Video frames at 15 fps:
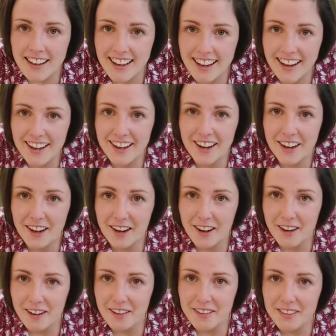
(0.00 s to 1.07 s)

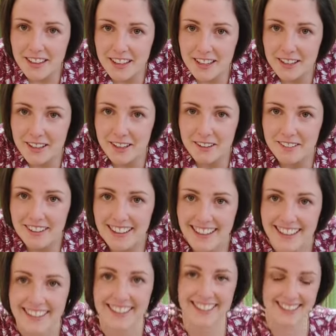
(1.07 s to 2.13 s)
Ah, thank you,
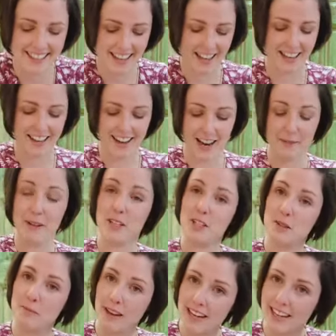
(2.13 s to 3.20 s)
Lorianne. I'm
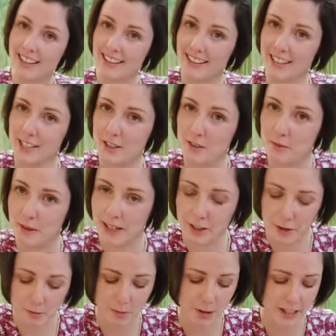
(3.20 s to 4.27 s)
actually making these for my
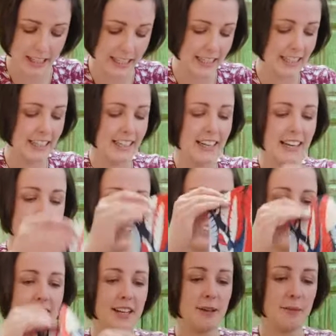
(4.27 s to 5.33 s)
little boy.
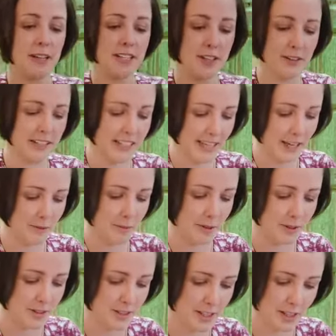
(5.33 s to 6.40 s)
He's only 10
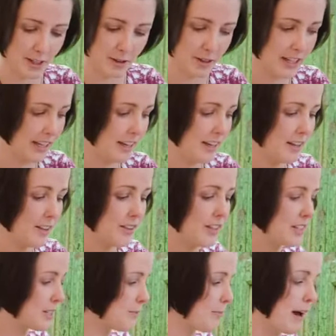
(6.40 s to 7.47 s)
months, so
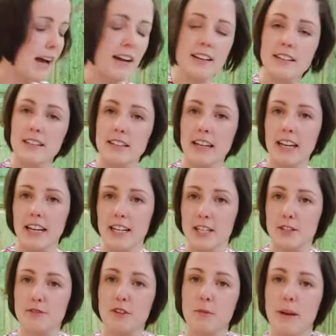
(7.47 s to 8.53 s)
this pattern
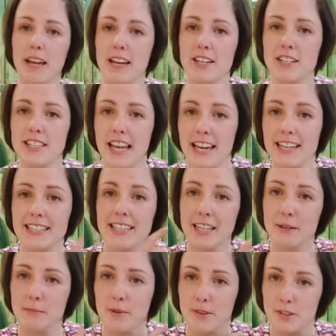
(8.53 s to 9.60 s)
is from ages
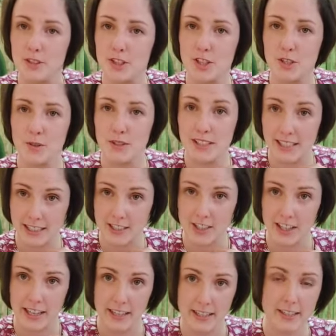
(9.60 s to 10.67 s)
18 months to 6
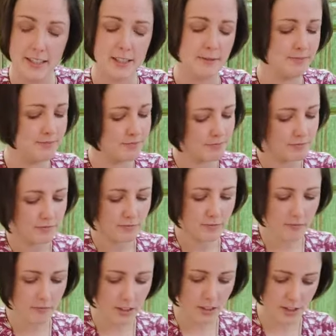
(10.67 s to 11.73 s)
years.
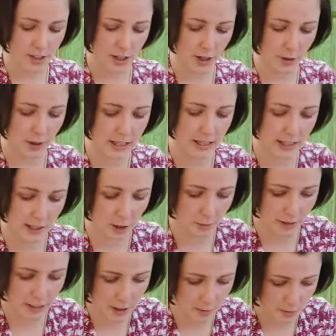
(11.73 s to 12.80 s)
So he's a little
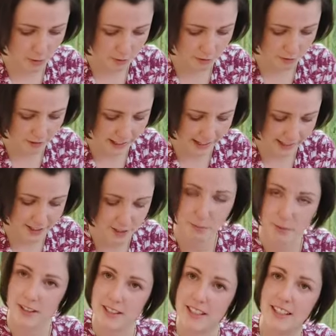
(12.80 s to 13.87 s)
bit small for it yet,
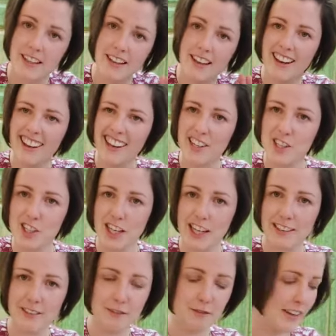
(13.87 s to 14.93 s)
but next year
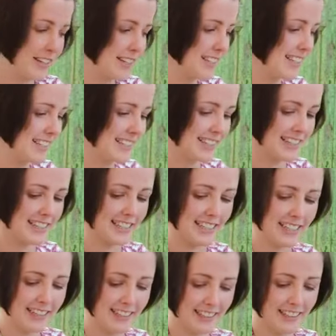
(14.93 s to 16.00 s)
we'll fit into these nicely.